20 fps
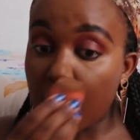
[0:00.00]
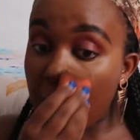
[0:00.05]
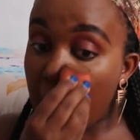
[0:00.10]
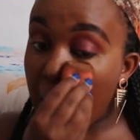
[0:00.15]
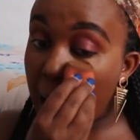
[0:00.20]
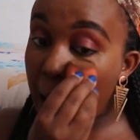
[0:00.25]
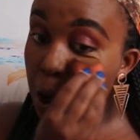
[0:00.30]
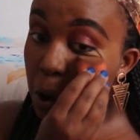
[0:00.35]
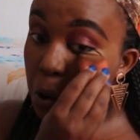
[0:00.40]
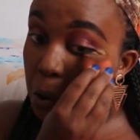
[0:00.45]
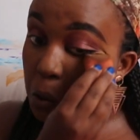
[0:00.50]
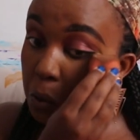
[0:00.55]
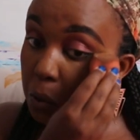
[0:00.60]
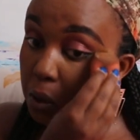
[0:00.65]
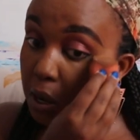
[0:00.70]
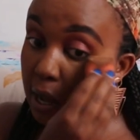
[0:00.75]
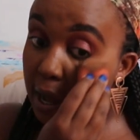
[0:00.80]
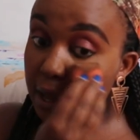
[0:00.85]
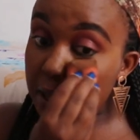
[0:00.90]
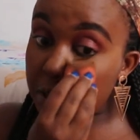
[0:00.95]

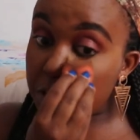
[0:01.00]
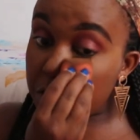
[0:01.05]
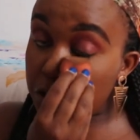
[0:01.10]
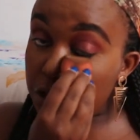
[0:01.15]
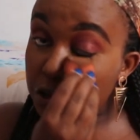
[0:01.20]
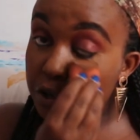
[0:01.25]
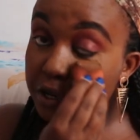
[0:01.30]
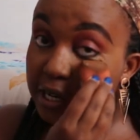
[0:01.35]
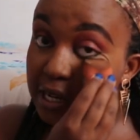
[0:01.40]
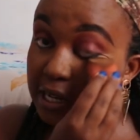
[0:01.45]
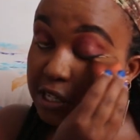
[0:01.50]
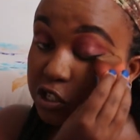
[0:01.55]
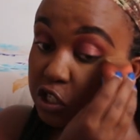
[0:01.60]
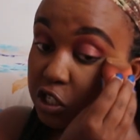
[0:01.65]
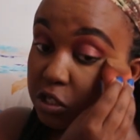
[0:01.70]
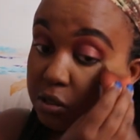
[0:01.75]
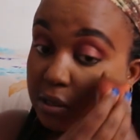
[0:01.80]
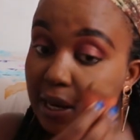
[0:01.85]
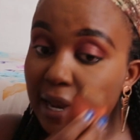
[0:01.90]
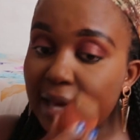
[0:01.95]
how your
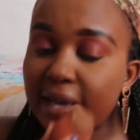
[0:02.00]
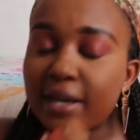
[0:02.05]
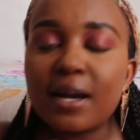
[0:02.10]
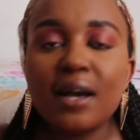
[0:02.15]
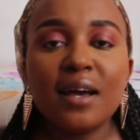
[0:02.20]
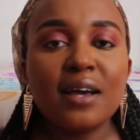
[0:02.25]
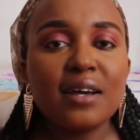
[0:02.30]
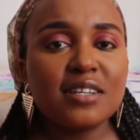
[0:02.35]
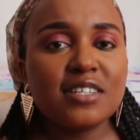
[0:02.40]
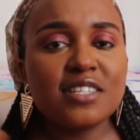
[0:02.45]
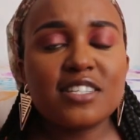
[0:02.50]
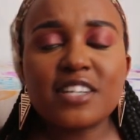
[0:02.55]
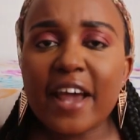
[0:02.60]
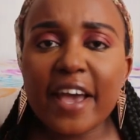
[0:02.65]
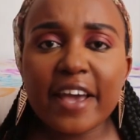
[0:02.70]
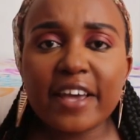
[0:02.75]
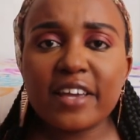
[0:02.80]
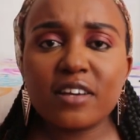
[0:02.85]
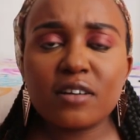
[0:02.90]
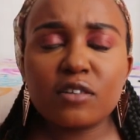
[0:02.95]
relationship, like,
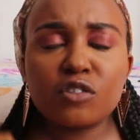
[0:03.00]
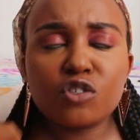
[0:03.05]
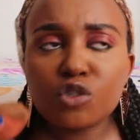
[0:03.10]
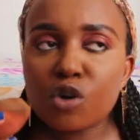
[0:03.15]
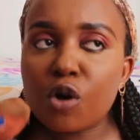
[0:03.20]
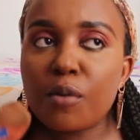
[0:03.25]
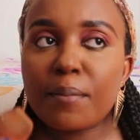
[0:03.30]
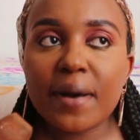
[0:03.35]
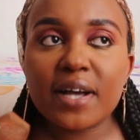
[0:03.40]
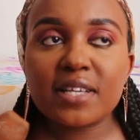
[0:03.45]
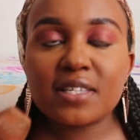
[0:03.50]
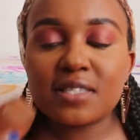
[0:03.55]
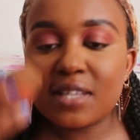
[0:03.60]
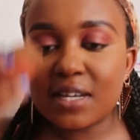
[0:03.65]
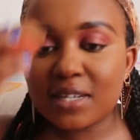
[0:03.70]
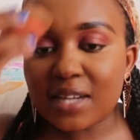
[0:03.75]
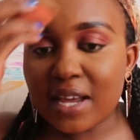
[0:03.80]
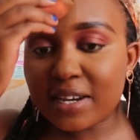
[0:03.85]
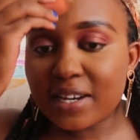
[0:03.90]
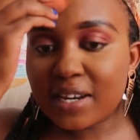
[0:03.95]
trying so much
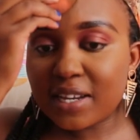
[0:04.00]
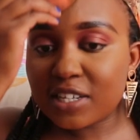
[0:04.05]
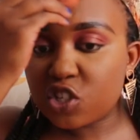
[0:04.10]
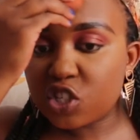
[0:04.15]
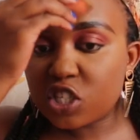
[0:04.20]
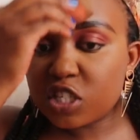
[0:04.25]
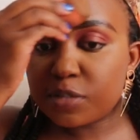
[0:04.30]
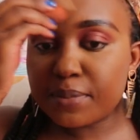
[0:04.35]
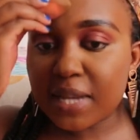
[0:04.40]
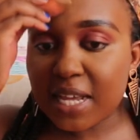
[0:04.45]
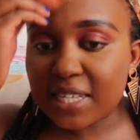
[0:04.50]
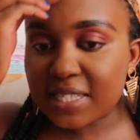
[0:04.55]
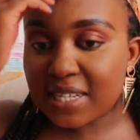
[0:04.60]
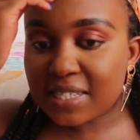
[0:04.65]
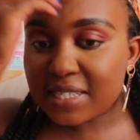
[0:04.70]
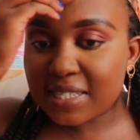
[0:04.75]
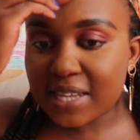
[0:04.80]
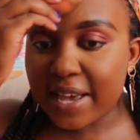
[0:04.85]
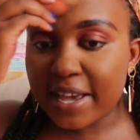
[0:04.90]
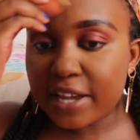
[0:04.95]
that a relationship
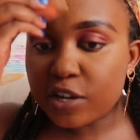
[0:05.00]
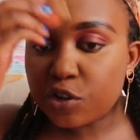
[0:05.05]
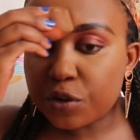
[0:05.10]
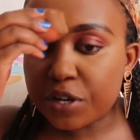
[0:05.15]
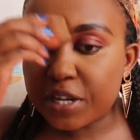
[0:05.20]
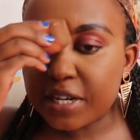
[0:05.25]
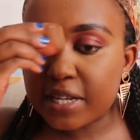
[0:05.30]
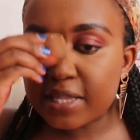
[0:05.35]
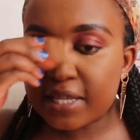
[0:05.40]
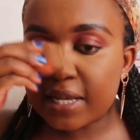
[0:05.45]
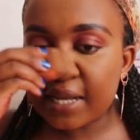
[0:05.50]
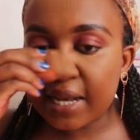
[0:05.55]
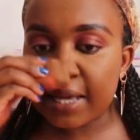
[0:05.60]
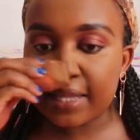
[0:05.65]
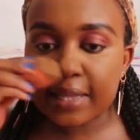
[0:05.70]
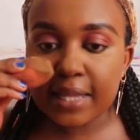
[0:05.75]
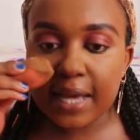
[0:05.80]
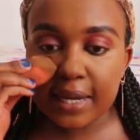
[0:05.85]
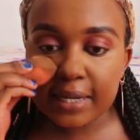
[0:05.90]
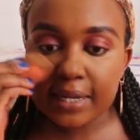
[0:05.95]
doesn't end or anything
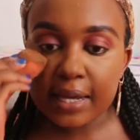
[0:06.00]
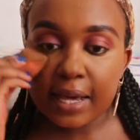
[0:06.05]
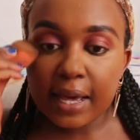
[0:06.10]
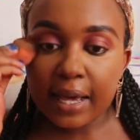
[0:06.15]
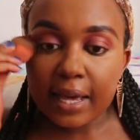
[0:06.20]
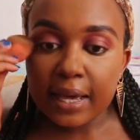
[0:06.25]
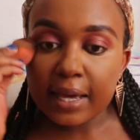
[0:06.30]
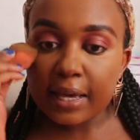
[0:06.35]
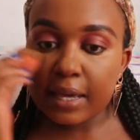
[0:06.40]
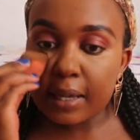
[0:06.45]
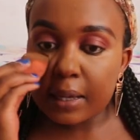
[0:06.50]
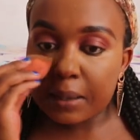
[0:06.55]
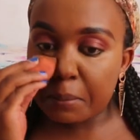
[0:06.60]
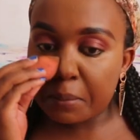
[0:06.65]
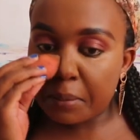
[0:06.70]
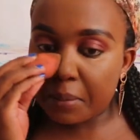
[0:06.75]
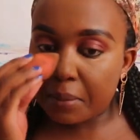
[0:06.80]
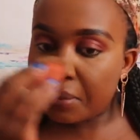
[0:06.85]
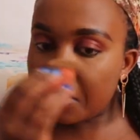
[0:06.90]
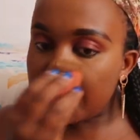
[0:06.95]
like that,
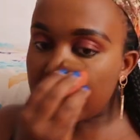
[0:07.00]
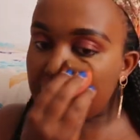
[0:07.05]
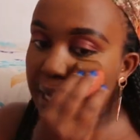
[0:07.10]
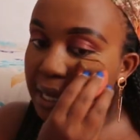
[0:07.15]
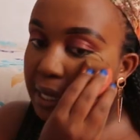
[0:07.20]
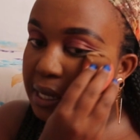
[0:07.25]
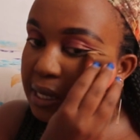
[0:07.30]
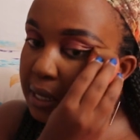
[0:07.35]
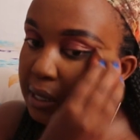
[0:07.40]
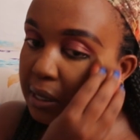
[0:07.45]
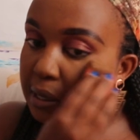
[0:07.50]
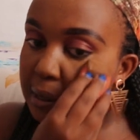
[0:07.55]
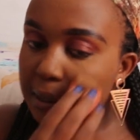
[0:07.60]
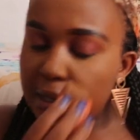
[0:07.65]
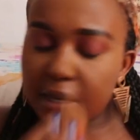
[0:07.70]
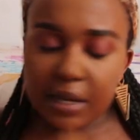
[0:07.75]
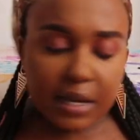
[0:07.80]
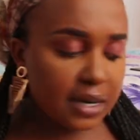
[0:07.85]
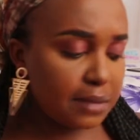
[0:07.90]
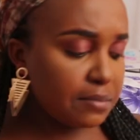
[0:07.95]
like,
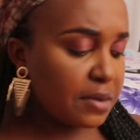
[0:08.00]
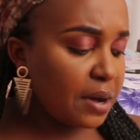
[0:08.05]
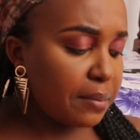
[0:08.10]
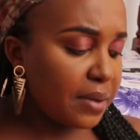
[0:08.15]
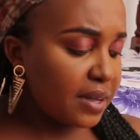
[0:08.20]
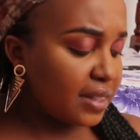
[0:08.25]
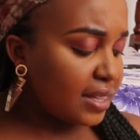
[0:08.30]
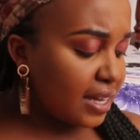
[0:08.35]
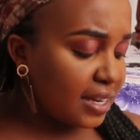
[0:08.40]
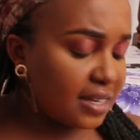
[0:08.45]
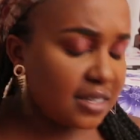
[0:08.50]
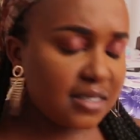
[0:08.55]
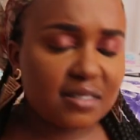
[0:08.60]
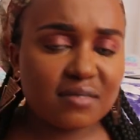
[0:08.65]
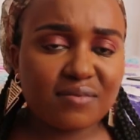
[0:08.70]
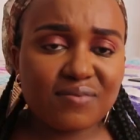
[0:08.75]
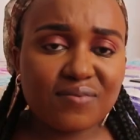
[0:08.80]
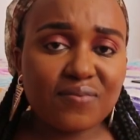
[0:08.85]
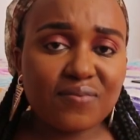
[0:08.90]
remember that